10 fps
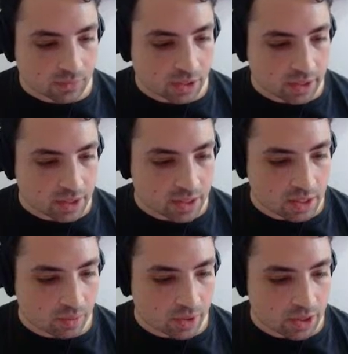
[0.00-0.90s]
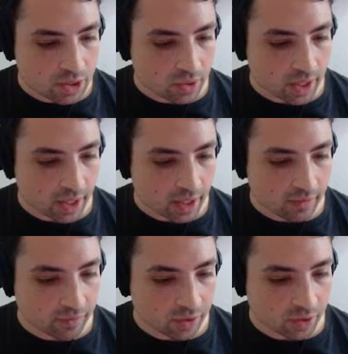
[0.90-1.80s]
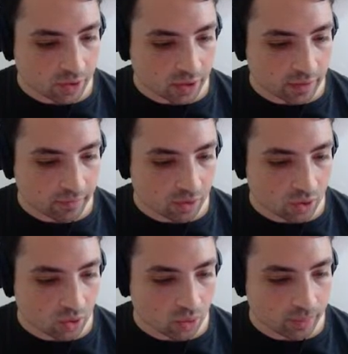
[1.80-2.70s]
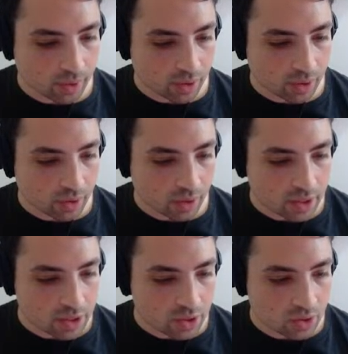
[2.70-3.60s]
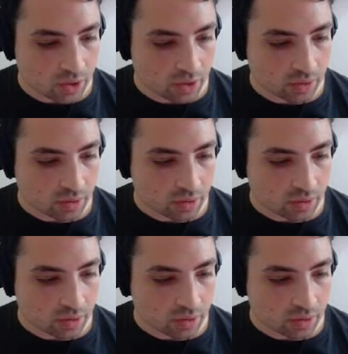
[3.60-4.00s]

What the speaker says: Let's see, we still have our envelope here. That's good.